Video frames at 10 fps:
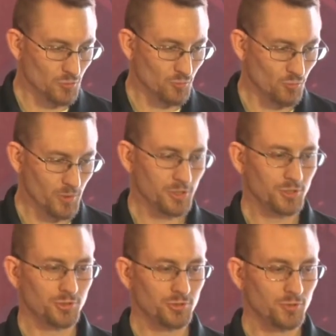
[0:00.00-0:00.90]
When
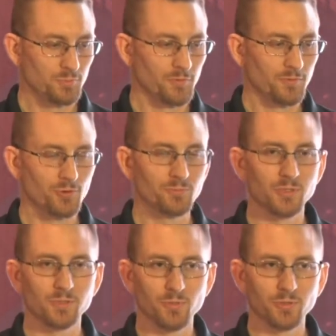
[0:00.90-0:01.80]
should you perform
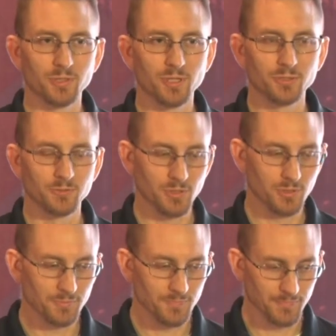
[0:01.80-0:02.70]
these smoke tests?
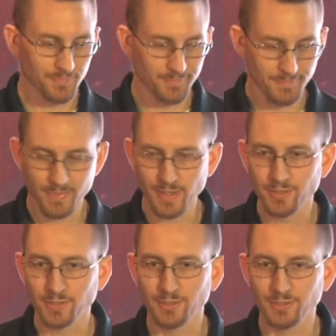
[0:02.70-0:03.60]
Well,
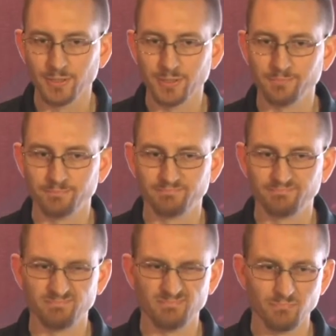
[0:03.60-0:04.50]
basically,
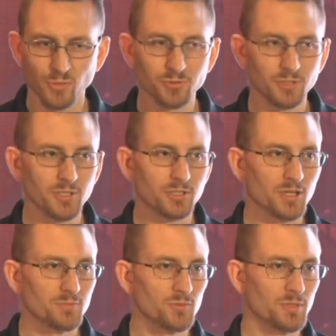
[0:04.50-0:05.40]
most any
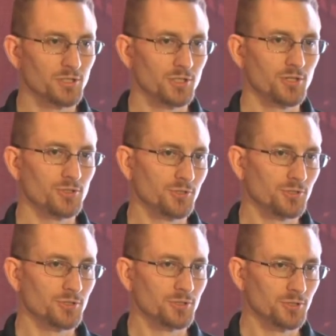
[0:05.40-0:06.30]
time you make changes
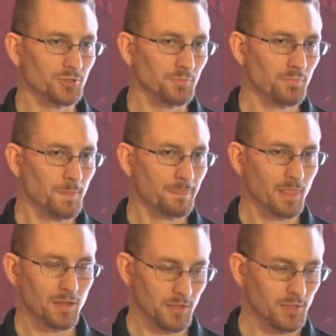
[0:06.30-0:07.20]
to your system.
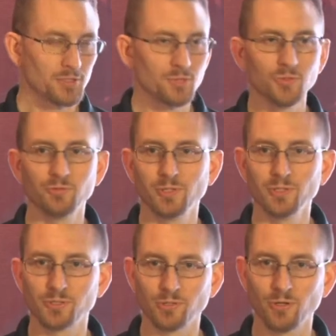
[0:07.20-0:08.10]
Anytime you do a new
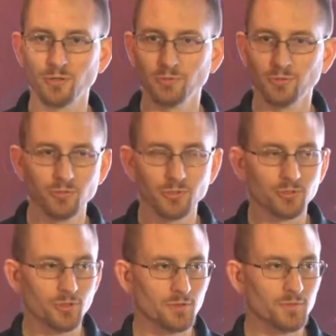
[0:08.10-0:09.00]

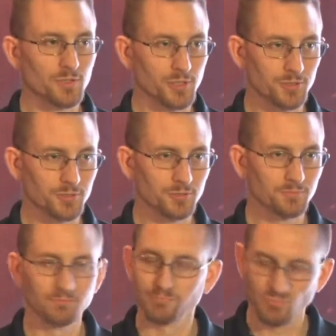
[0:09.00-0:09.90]
install of the cluster,
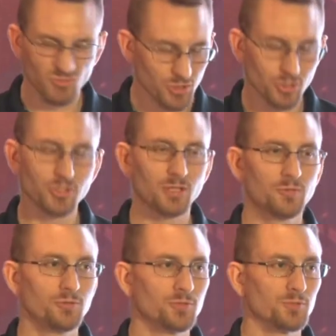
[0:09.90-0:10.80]
it's a good time
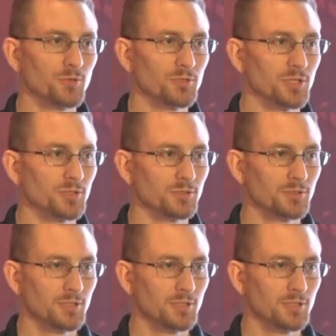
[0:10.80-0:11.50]
to do a smoke test.